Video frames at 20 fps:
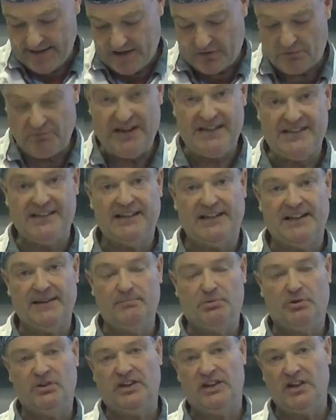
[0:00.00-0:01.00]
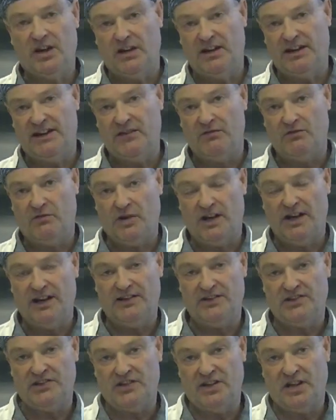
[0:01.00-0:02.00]
The reason I didn't put the garlic in right
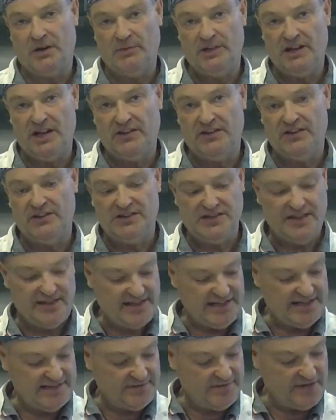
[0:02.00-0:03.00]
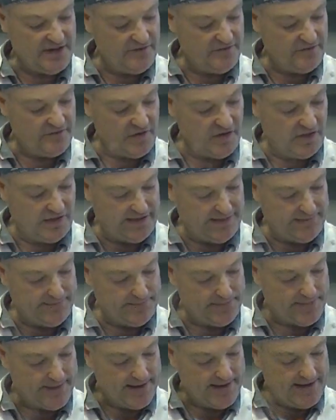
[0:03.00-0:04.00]
at the start with the onions is it's very
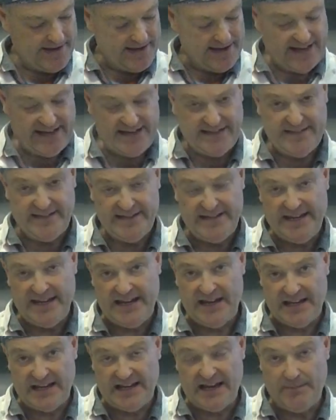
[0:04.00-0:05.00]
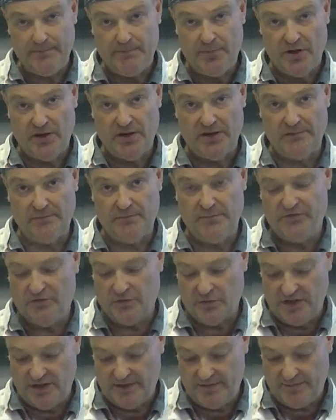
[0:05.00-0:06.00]
fine and it can burn
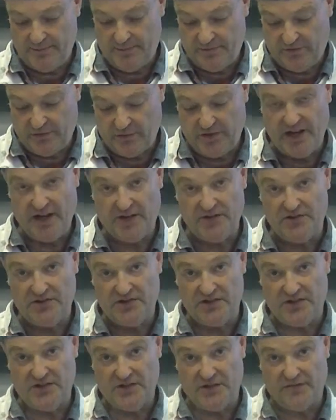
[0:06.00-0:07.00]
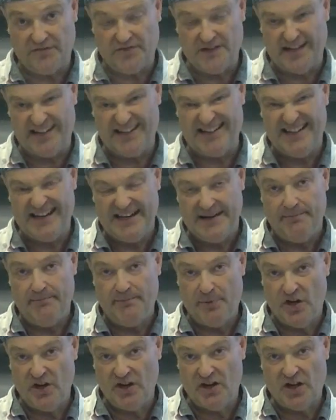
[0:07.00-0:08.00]
before the onions are soft, and
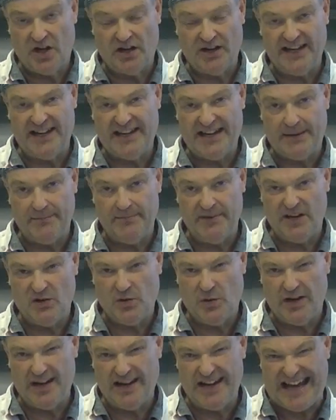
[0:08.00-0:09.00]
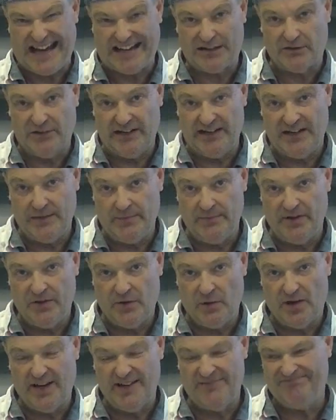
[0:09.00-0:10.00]
burnt garlic can be quite acrid, it can be
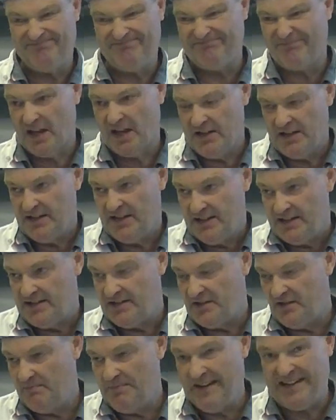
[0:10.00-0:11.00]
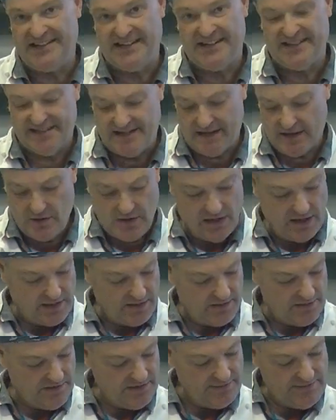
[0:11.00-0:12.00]
quite sort of bitter, so
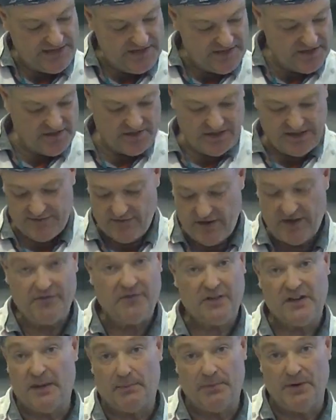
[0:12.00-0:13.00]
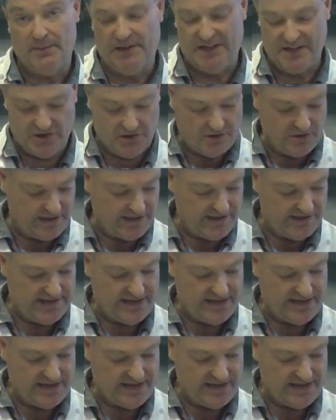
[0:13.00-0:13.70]
you need to just give it a couple of minutes cooking.